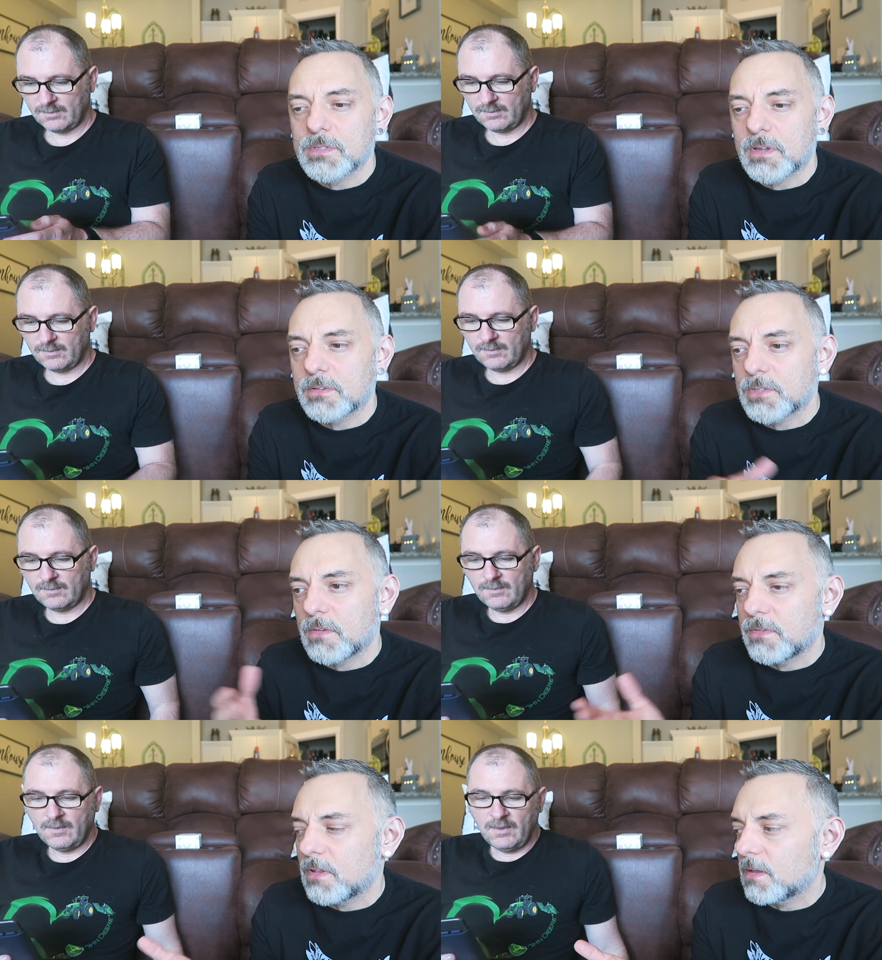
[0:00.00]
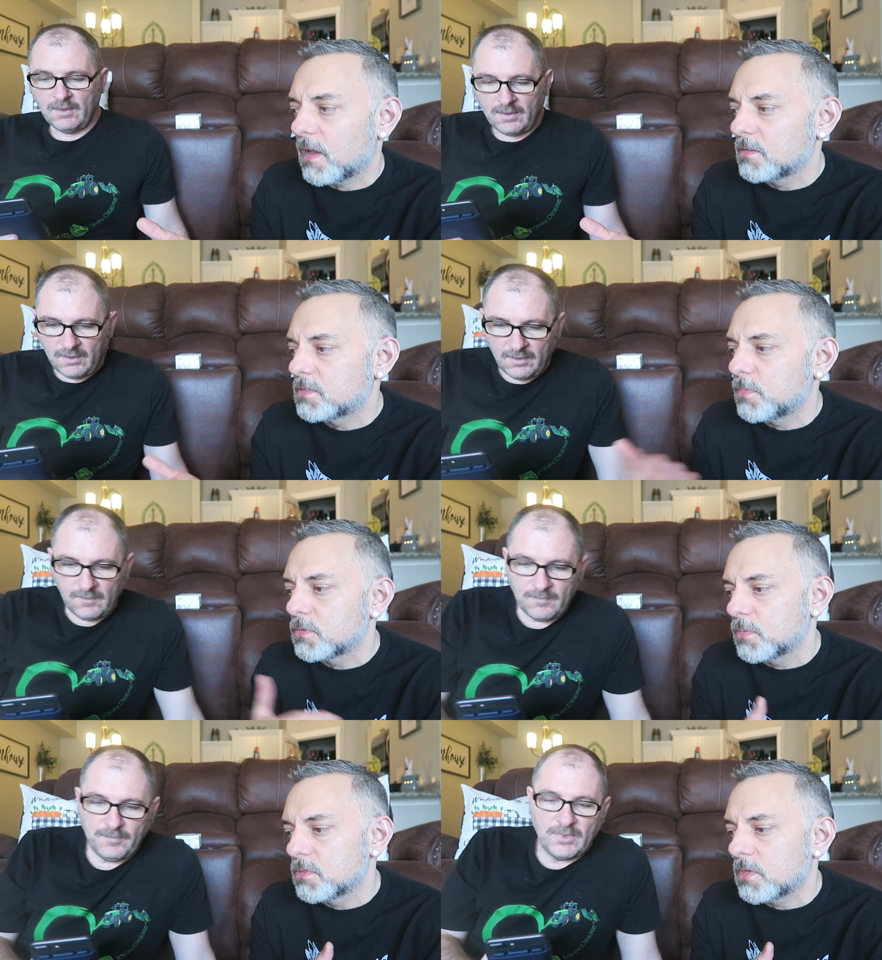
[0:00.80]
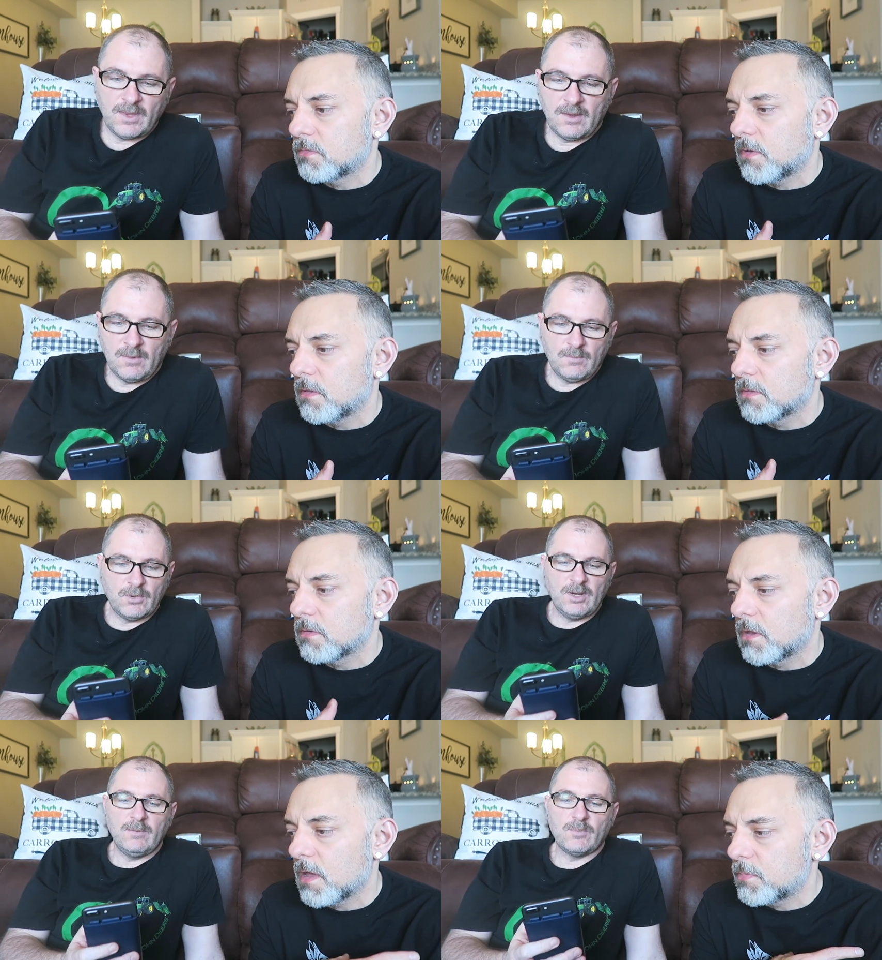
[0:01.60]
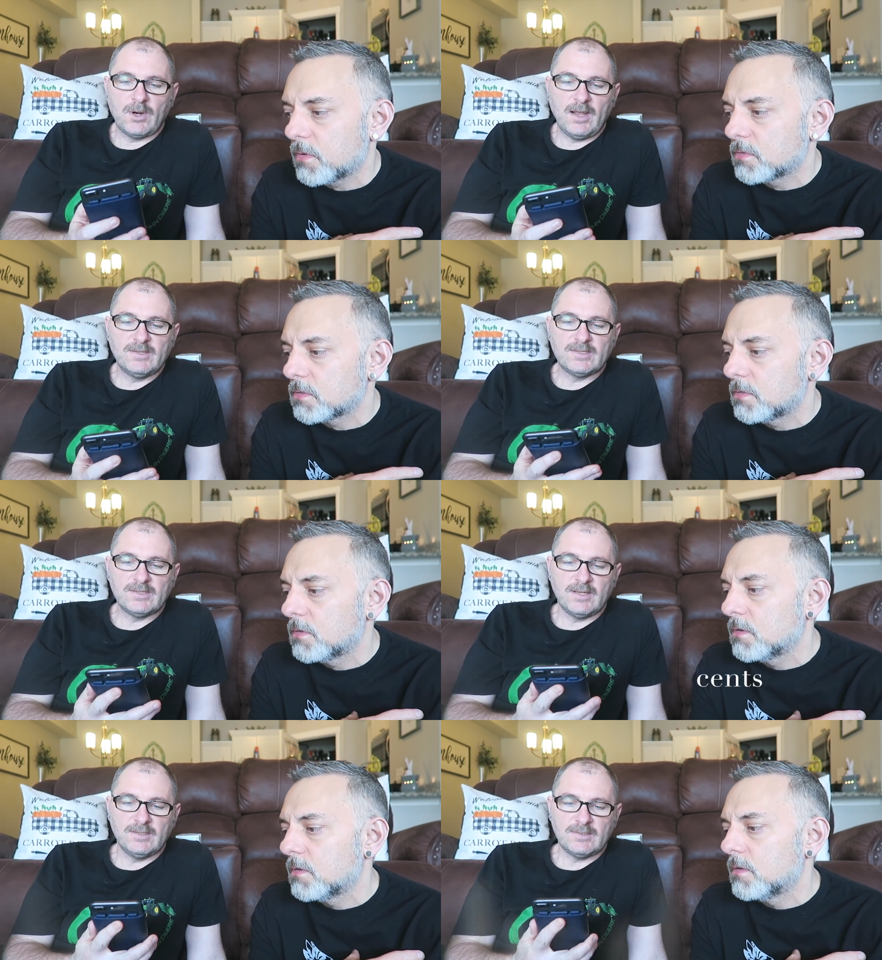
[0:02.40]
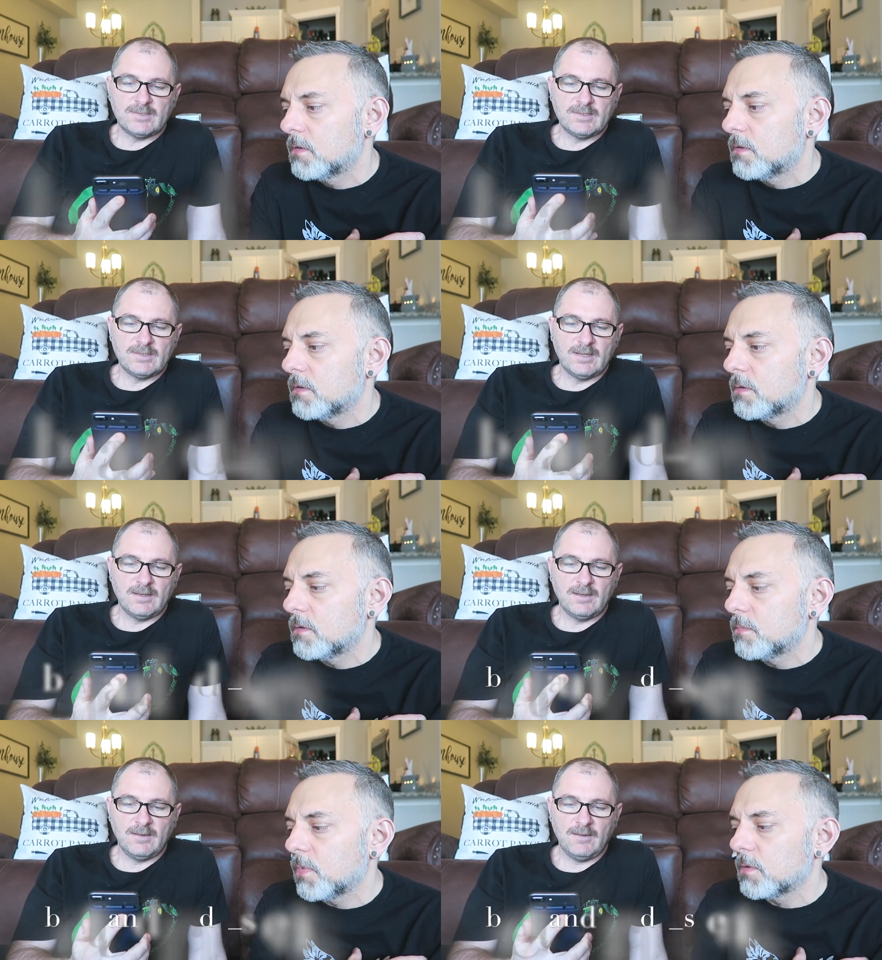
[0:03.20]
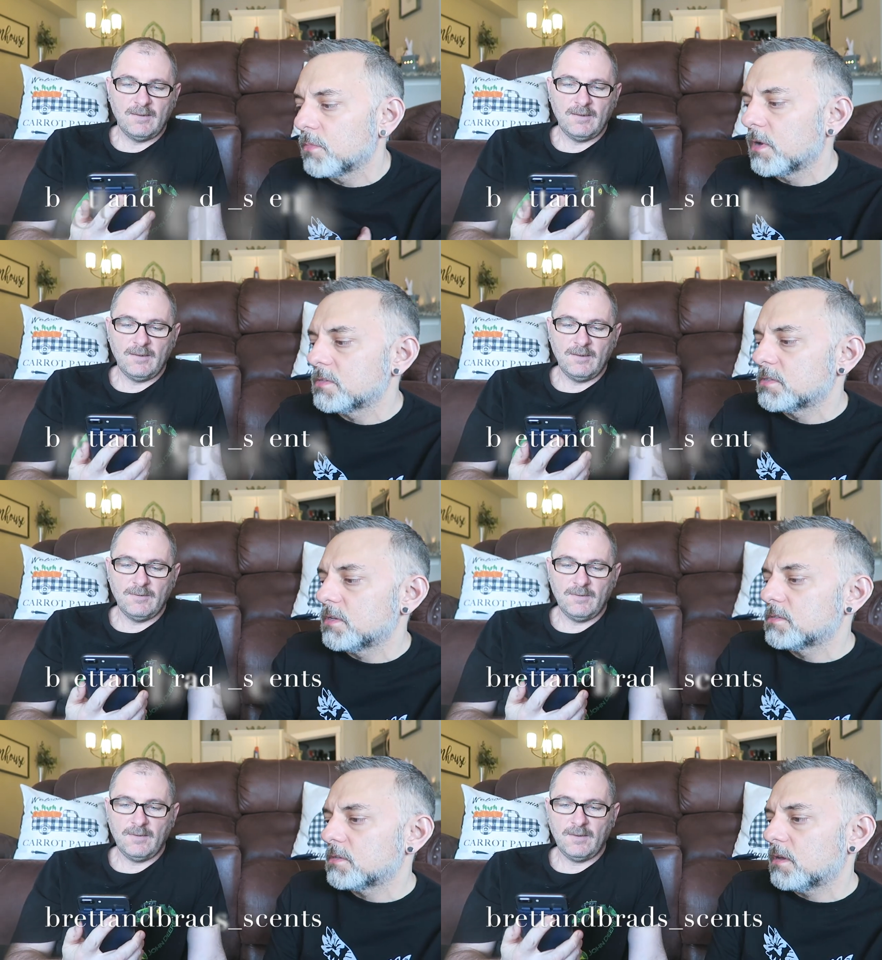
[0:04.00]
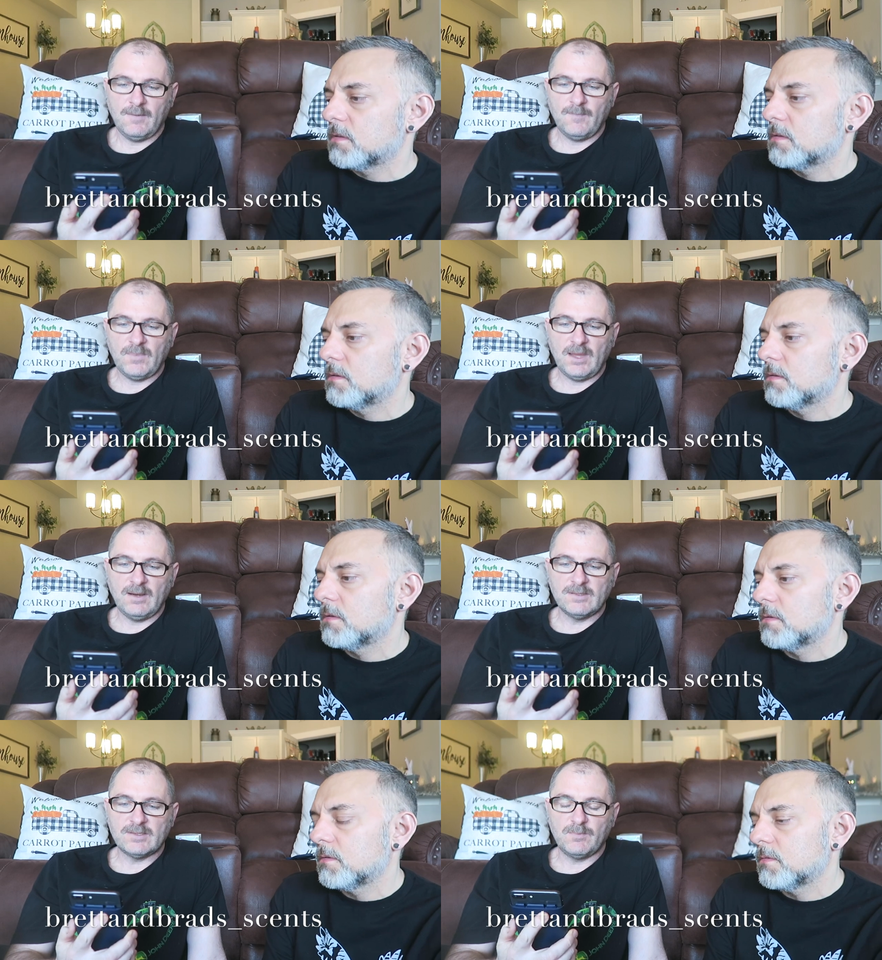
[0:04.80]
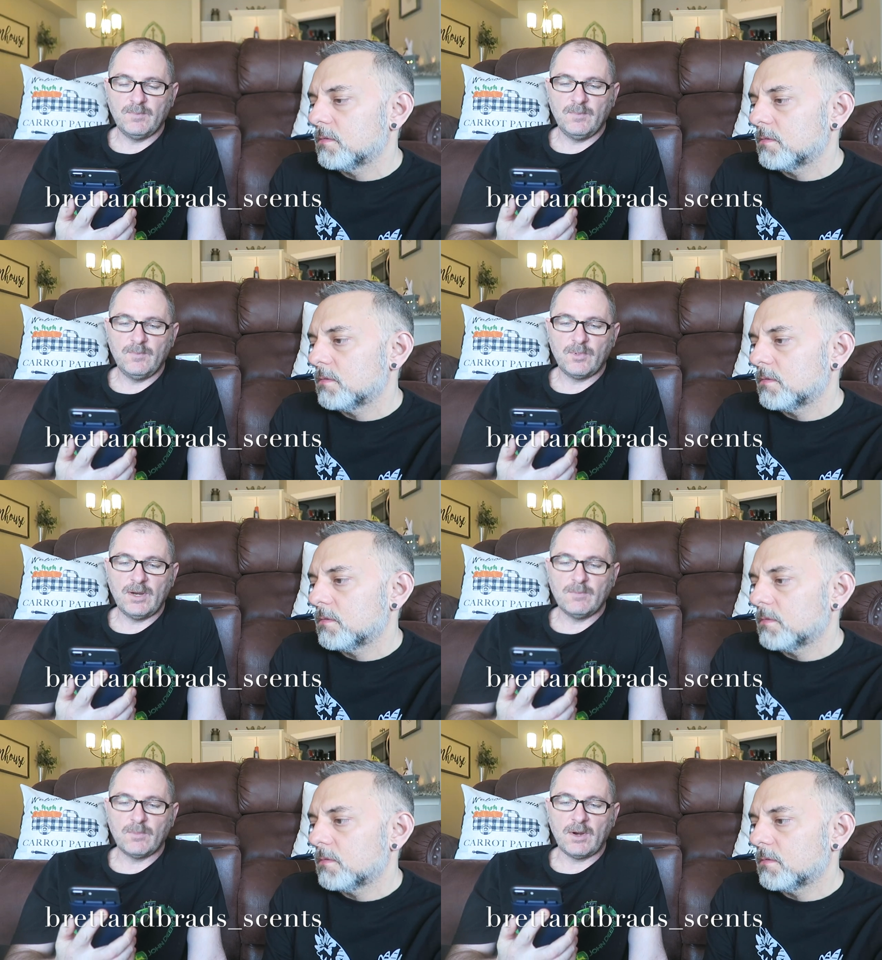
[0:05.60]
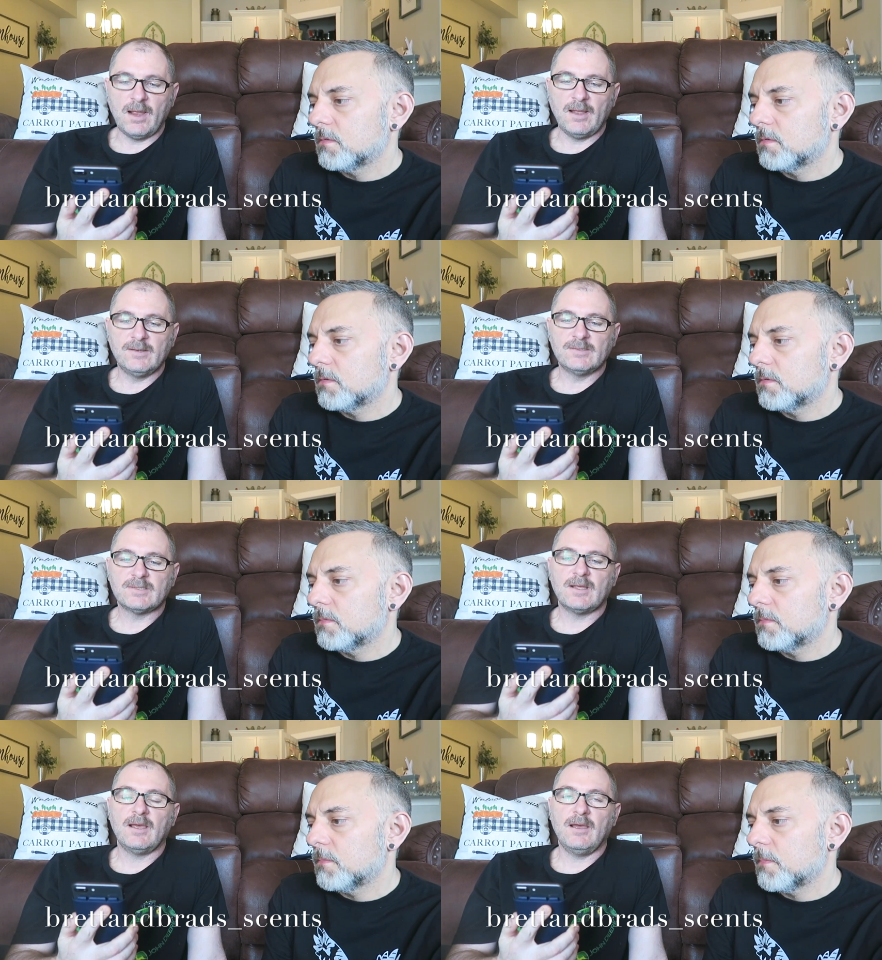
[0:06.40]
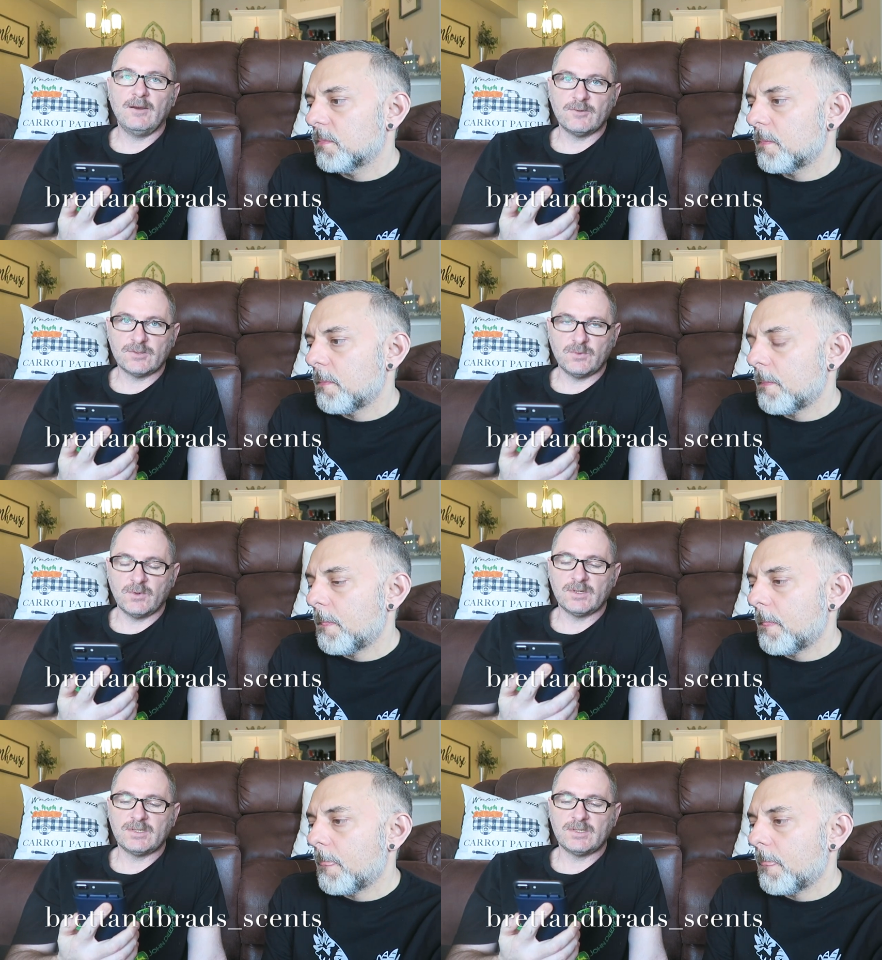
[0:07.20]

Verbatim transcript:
Speaker 1: views there. So I feel like I just post my stuff on there.
Speaker 2: Brett and Brad Scents.
Speaker 1: Brett and Brad Scents. Yeah.
Speaker 2: And it's Brett and Brad underscore